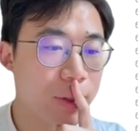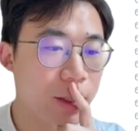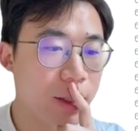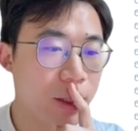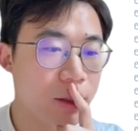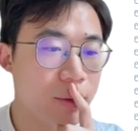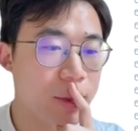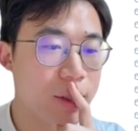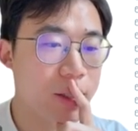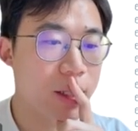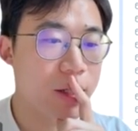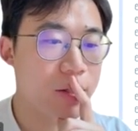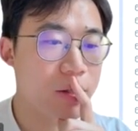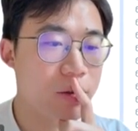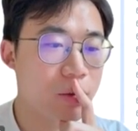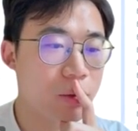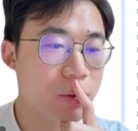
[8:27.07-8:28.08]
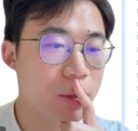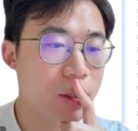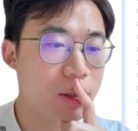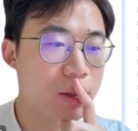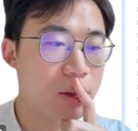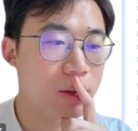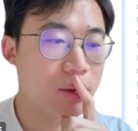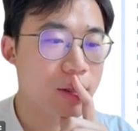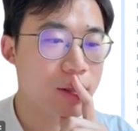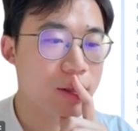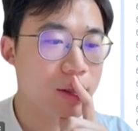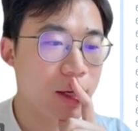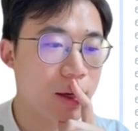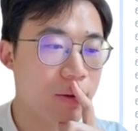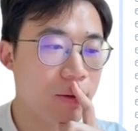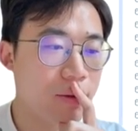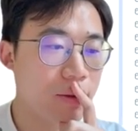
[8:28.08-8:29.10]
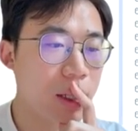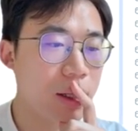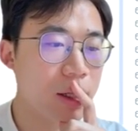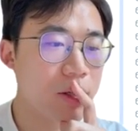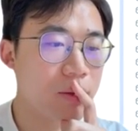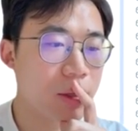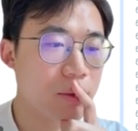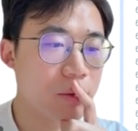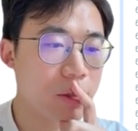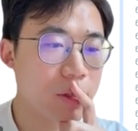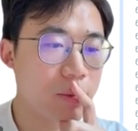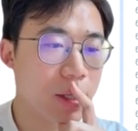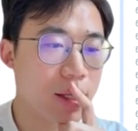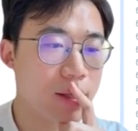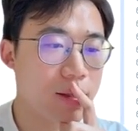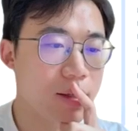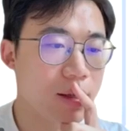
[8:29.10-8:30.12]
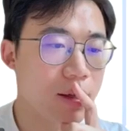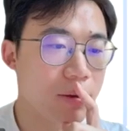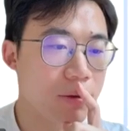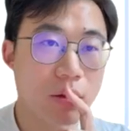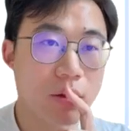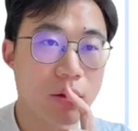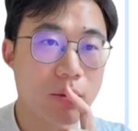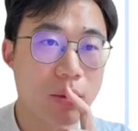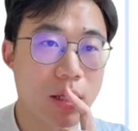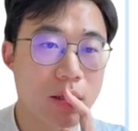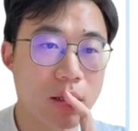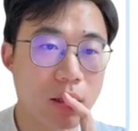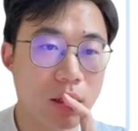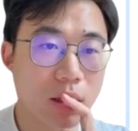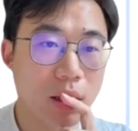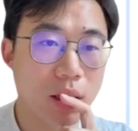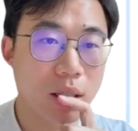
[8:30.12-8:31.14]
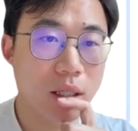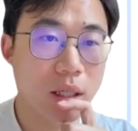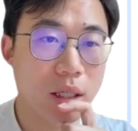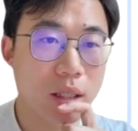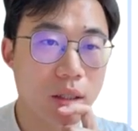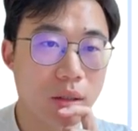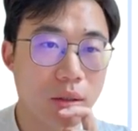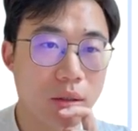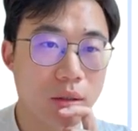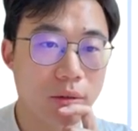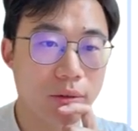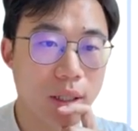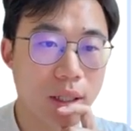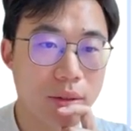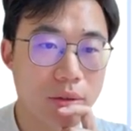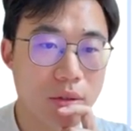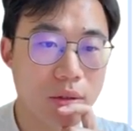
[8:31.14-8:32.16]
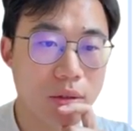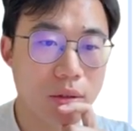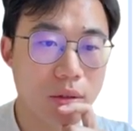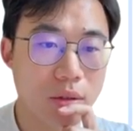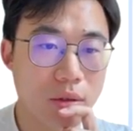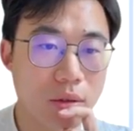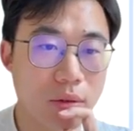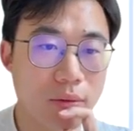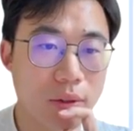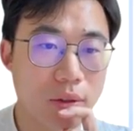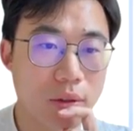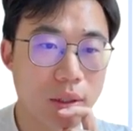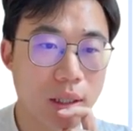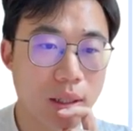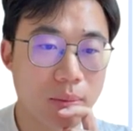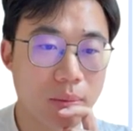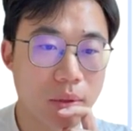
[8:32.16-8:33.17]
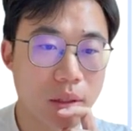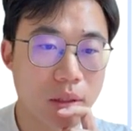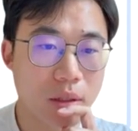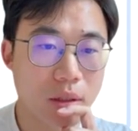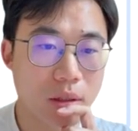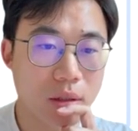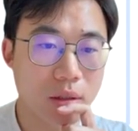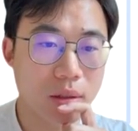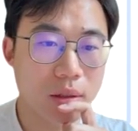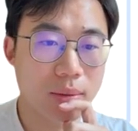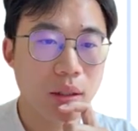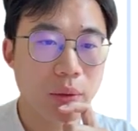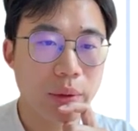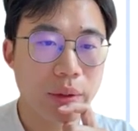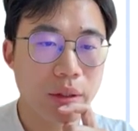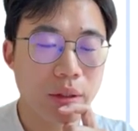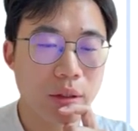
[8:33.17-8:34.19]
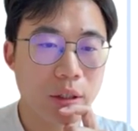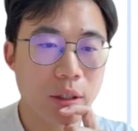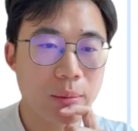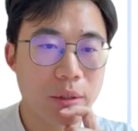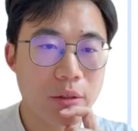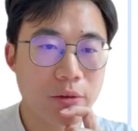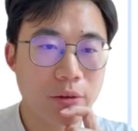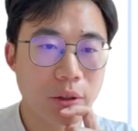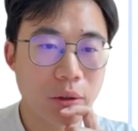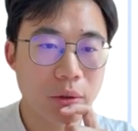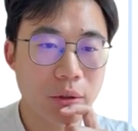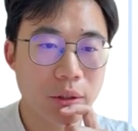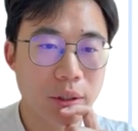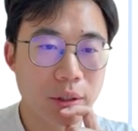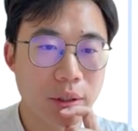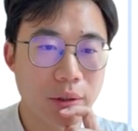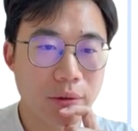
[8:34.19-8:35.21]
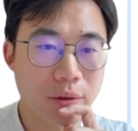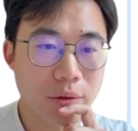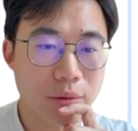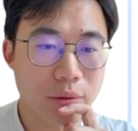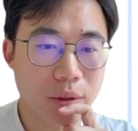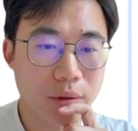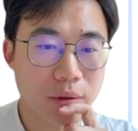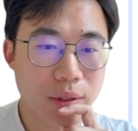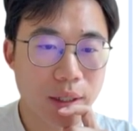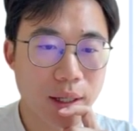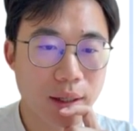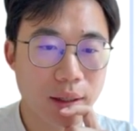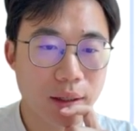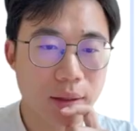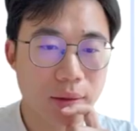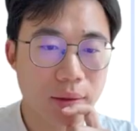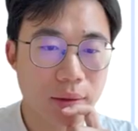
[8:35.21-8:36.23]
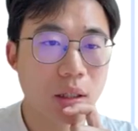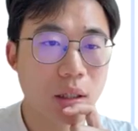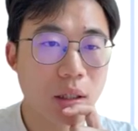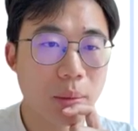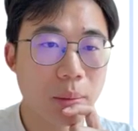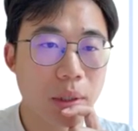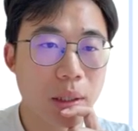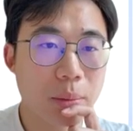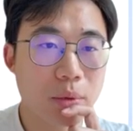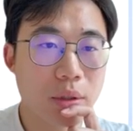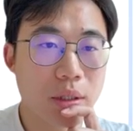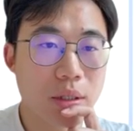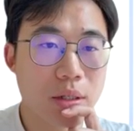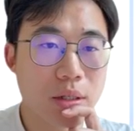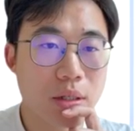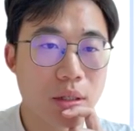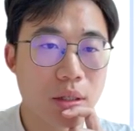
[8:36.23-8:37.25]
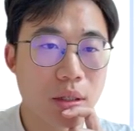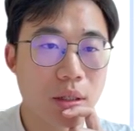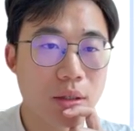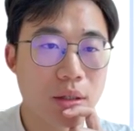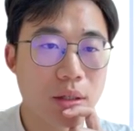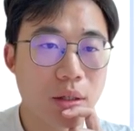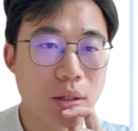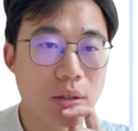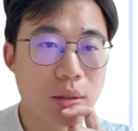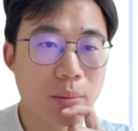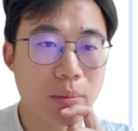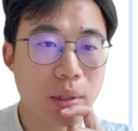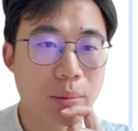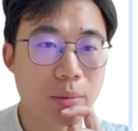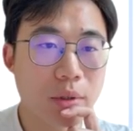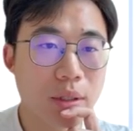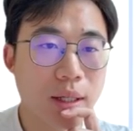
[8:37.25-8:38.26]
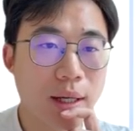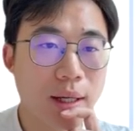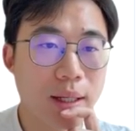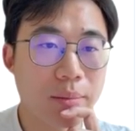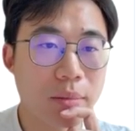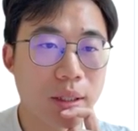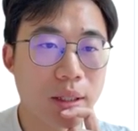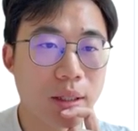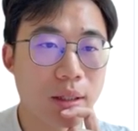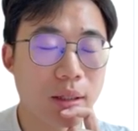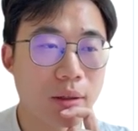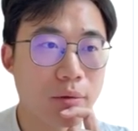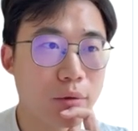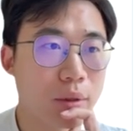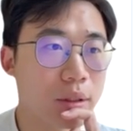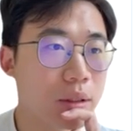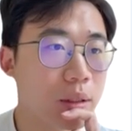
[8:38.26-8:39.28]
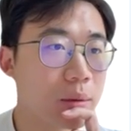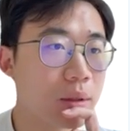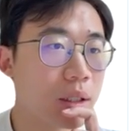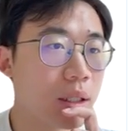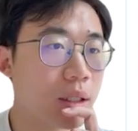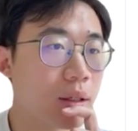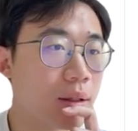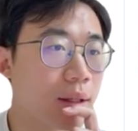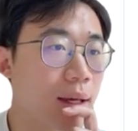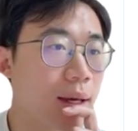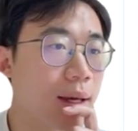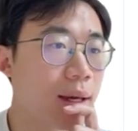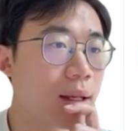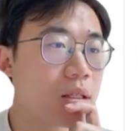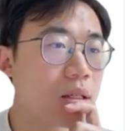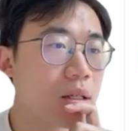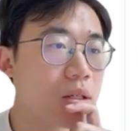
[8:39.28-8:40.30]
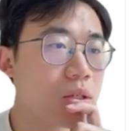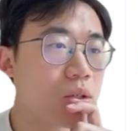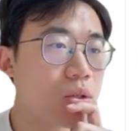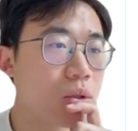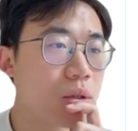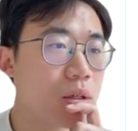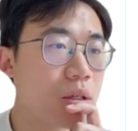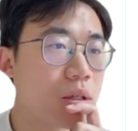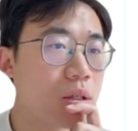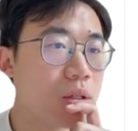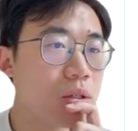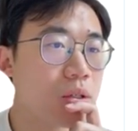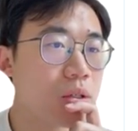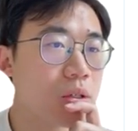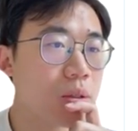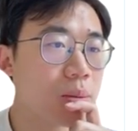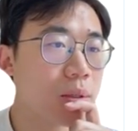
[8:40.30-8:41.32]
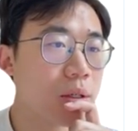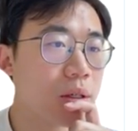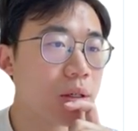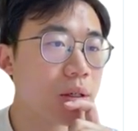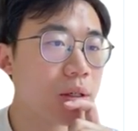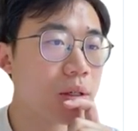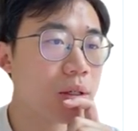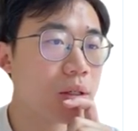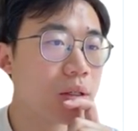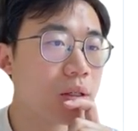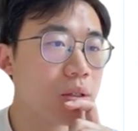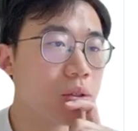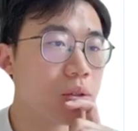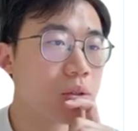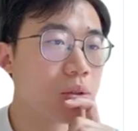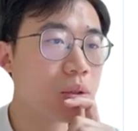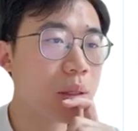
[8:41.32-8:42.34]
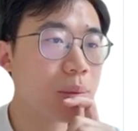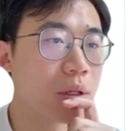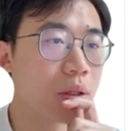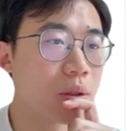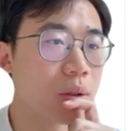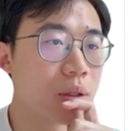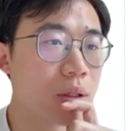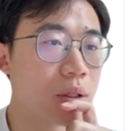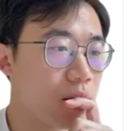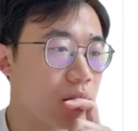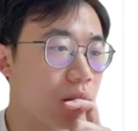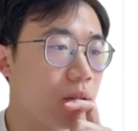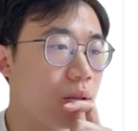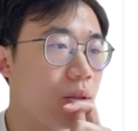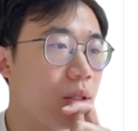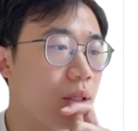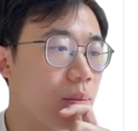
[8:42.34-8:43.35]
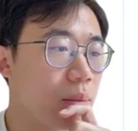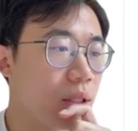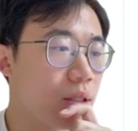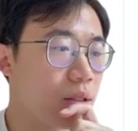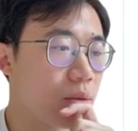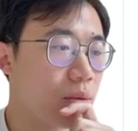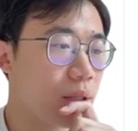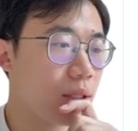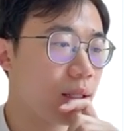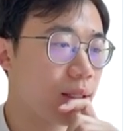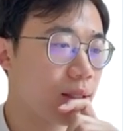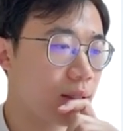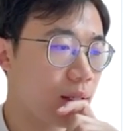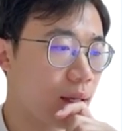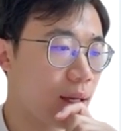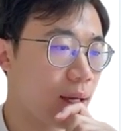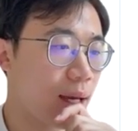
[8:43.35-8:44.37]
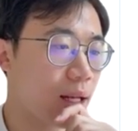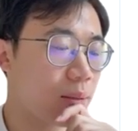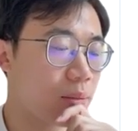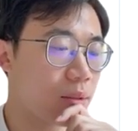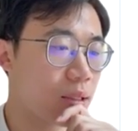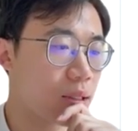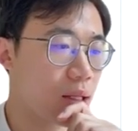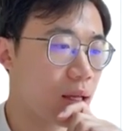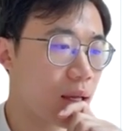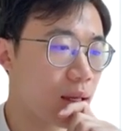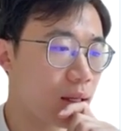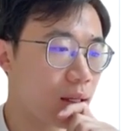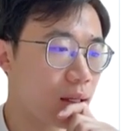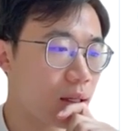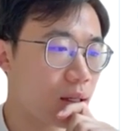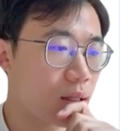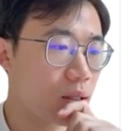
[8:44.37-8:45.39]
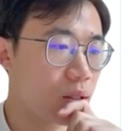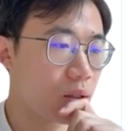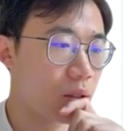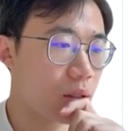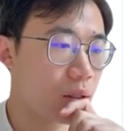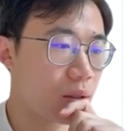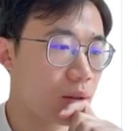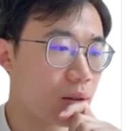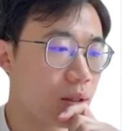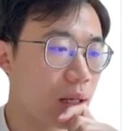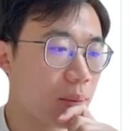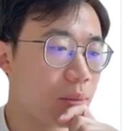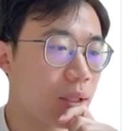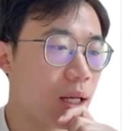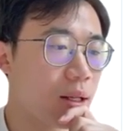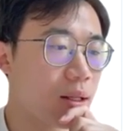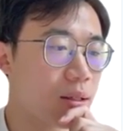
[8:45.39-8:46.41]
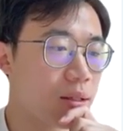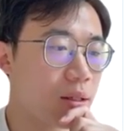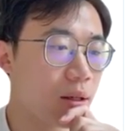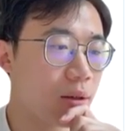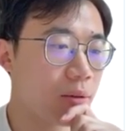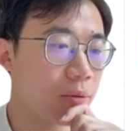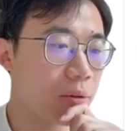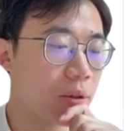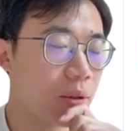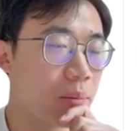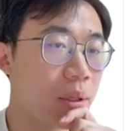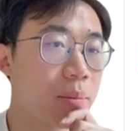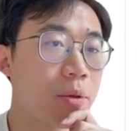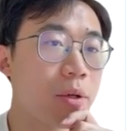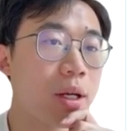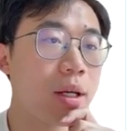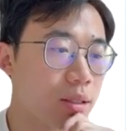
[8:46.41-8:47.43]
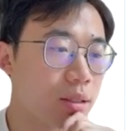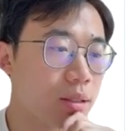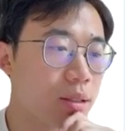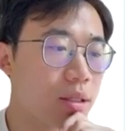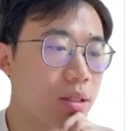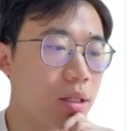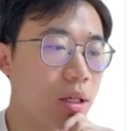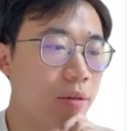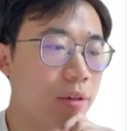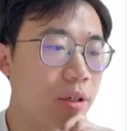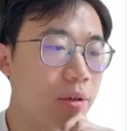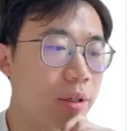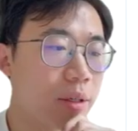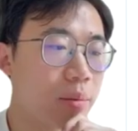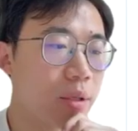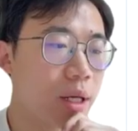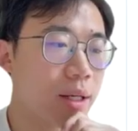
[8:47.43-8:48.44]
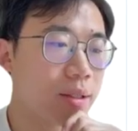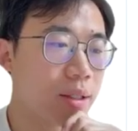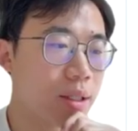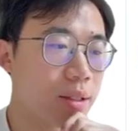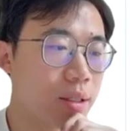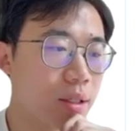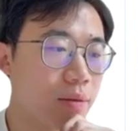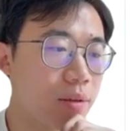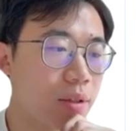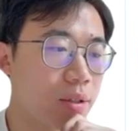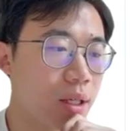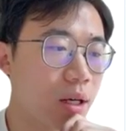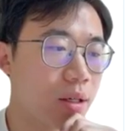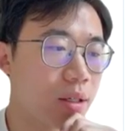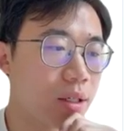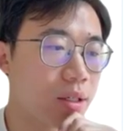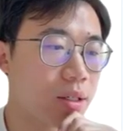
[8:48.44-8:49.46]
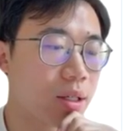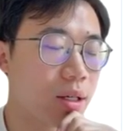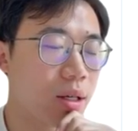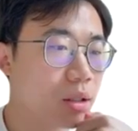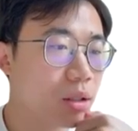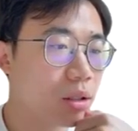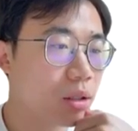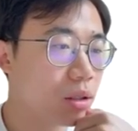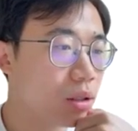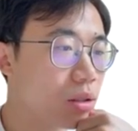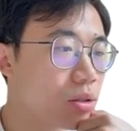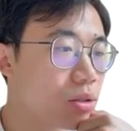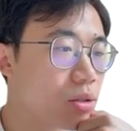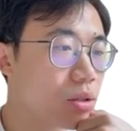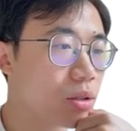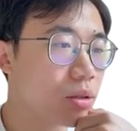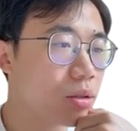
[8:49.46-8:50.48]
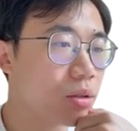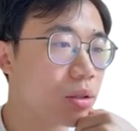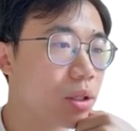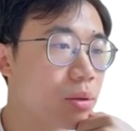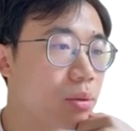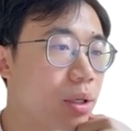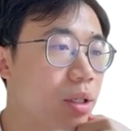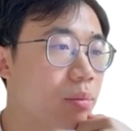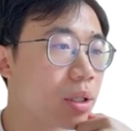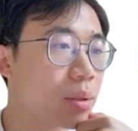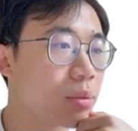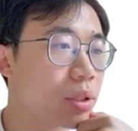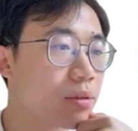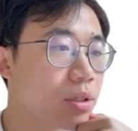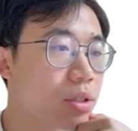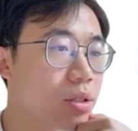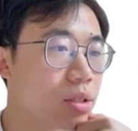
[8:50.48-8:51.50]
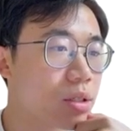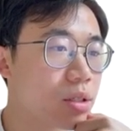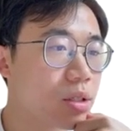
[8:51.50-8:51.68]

Hermes agent will save agent memories by itself. It's basically in your local files too. If you come here within the Hermes folder, if you scroll down in memories, you can see there's a memory.md. If we double click on that, it's stored YouTube here, YouTube scraping quirk. So because it realized that it had a mistake, so it updated itself with the memory. This is a self-iterating process of this harness. Good, so it read my previous